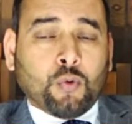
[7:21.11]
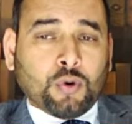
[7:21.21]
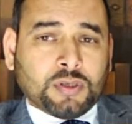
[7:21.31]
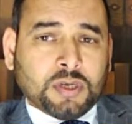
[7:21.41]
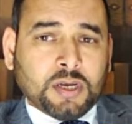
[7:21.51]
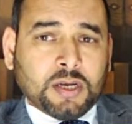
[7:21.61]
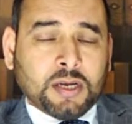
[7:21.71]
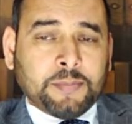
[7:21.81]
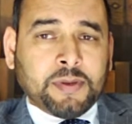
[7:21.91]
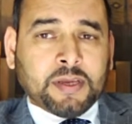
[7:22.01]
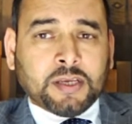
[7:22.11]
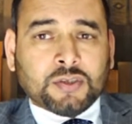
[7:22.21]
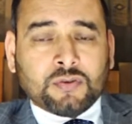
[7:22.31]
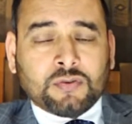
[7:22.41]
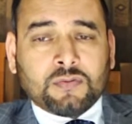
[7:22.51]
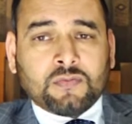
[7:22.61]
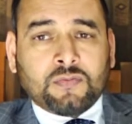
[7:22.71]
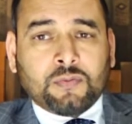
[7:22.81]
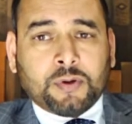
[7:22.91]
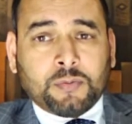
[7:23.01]
put the application
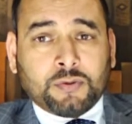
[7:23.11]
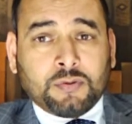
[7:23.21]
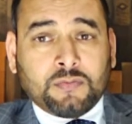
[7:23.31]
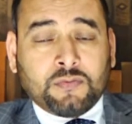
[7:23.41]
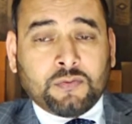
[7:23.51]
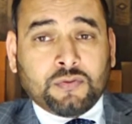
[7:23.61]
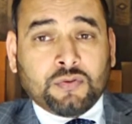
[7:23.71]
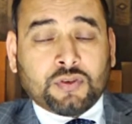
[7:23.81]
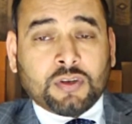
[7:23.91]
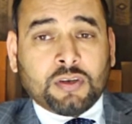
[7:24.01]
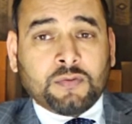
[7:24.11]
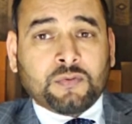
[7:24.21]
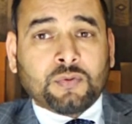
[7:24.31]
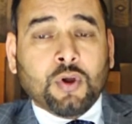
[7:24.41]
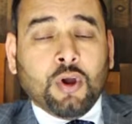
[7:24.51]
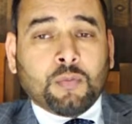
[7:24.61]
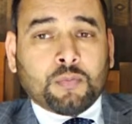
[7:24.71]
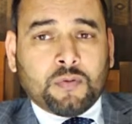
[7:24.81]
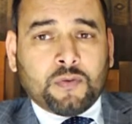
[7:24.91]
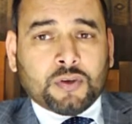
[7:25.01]
for permission for judicial review
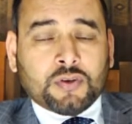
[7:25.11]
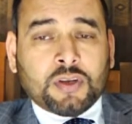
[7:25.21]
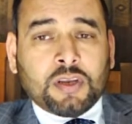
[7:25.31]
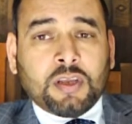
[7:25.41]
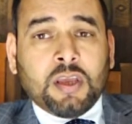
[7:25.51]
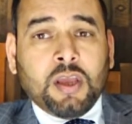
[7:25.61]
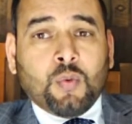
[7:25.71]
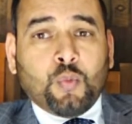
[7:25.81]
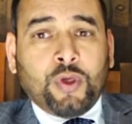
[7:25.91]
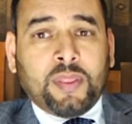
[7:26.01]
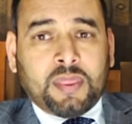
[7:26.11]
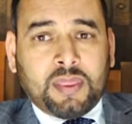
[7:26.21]
professionally with